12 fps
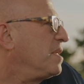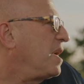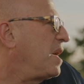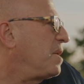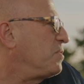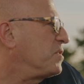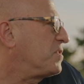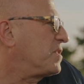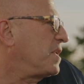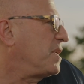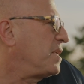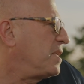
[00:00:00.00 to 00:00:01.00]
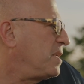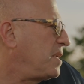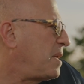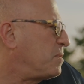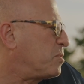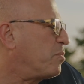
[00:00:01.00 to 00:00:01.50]
I was
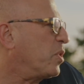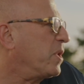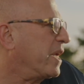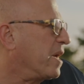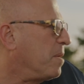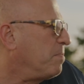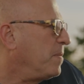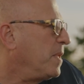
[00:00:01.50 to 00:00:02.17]
burning up.